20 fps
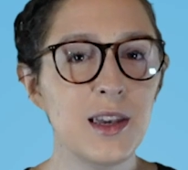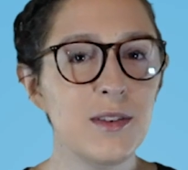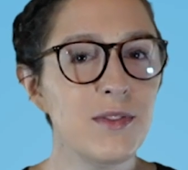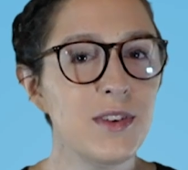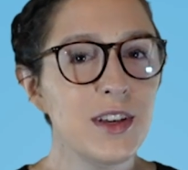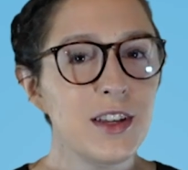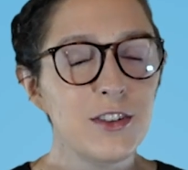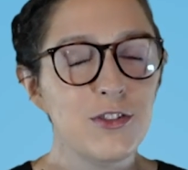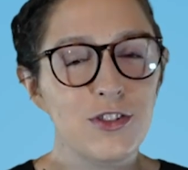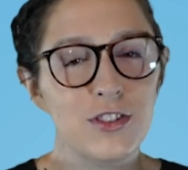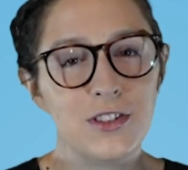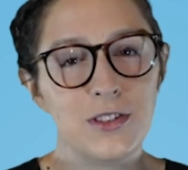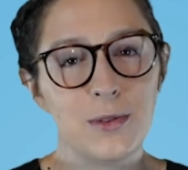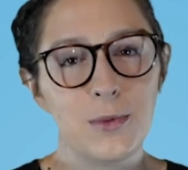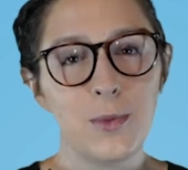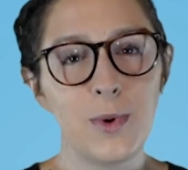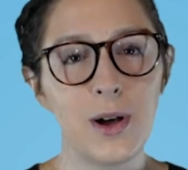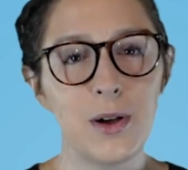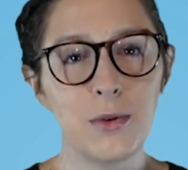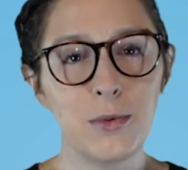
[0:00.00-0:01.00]
Canva is just a
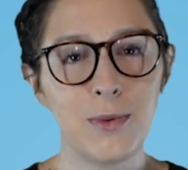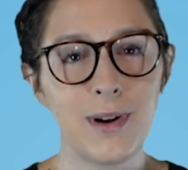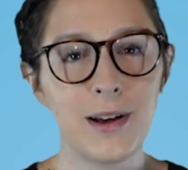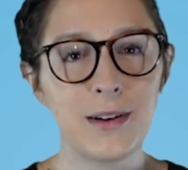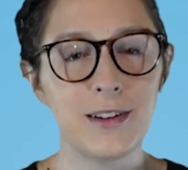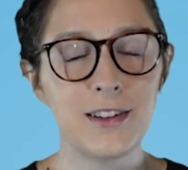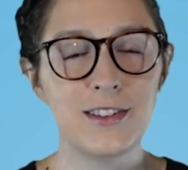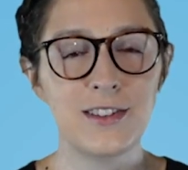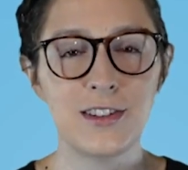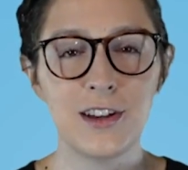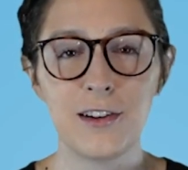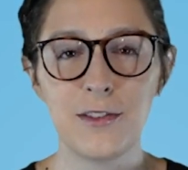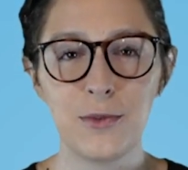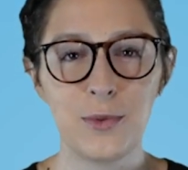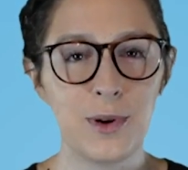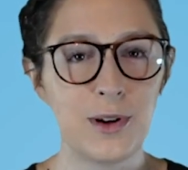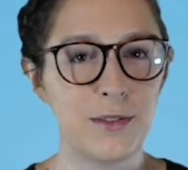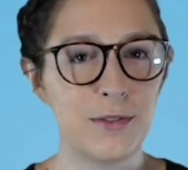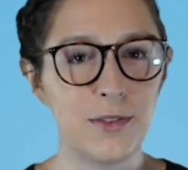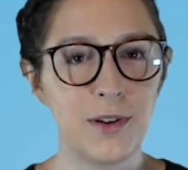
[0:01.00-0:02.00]
well-rounded
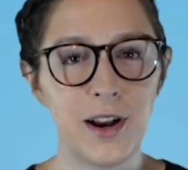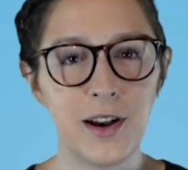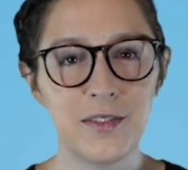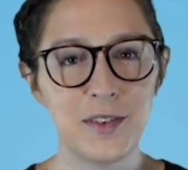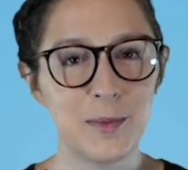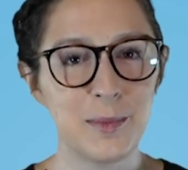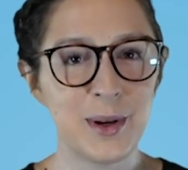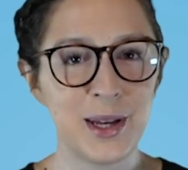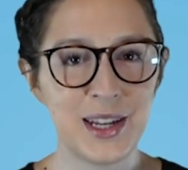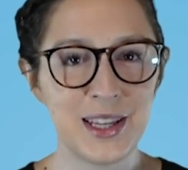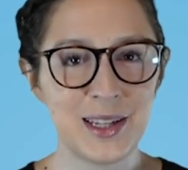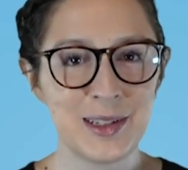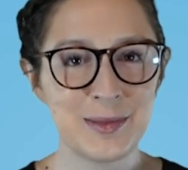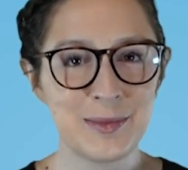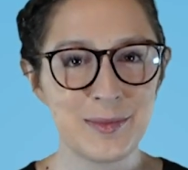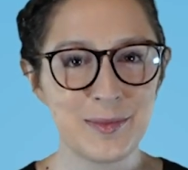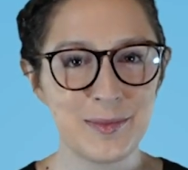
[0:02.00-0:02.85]
software for everybody.